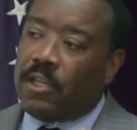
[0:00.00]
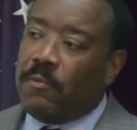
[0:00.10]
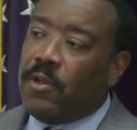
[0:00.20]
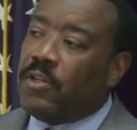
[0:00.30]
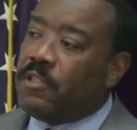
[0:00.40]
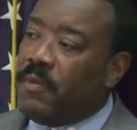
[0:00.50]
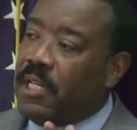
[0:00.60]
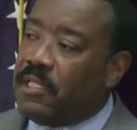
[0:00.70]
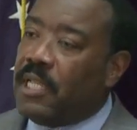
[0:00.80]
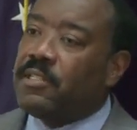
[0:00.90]
communities be
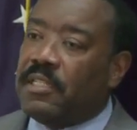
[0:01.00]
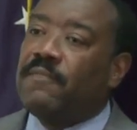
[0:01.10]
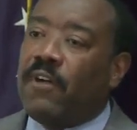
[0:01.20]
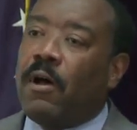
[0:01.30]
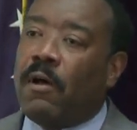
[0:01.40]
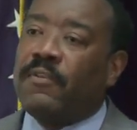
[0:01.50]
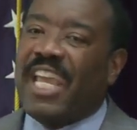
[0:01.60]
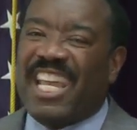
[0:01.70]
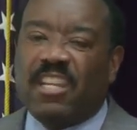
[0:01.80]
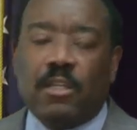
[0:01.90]
intensely involved
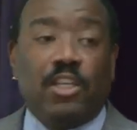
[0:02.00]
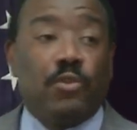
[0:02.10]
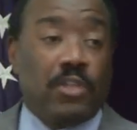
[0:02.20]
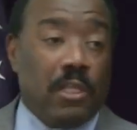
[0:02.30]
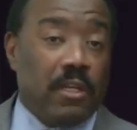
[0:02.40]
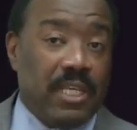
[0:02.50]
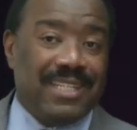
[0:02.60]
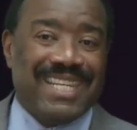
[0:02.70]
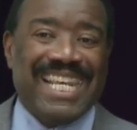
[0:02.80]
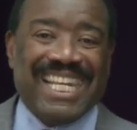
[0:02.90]
and the
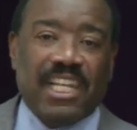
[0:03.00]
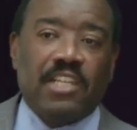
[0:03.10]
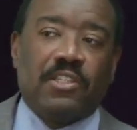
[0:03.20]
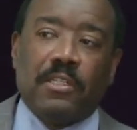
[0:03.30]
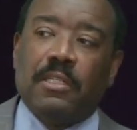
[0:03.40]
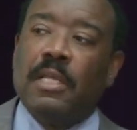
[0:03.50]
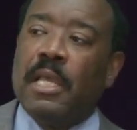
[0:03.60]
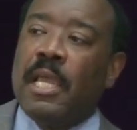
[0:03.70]
utilities listen